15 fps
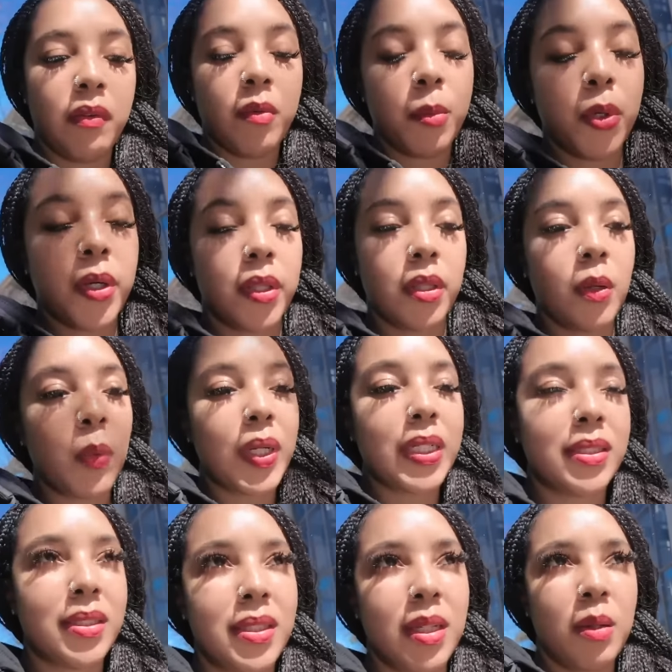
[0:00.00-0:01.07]
even more than the
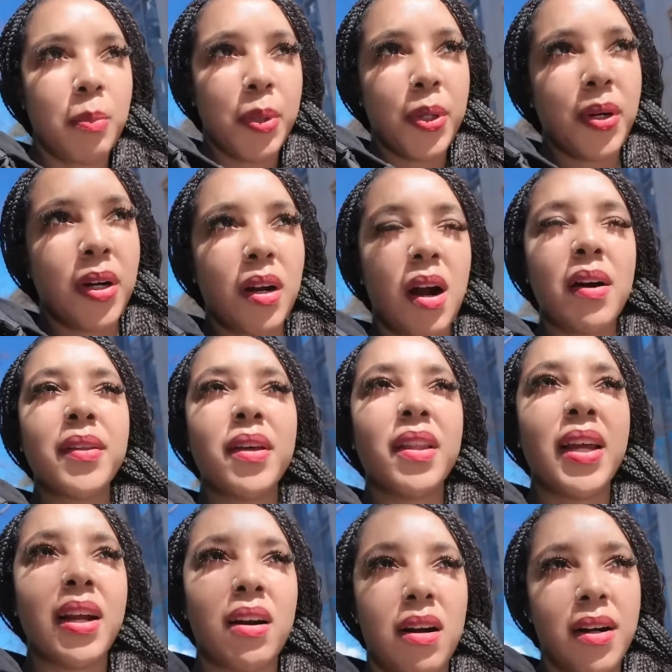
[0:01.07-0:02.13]
one in Singapore,
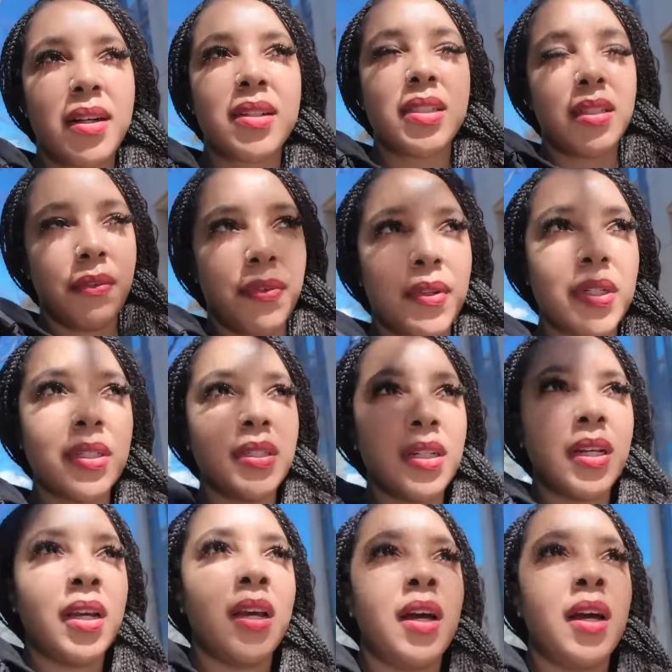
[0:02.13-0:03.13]
although they are different.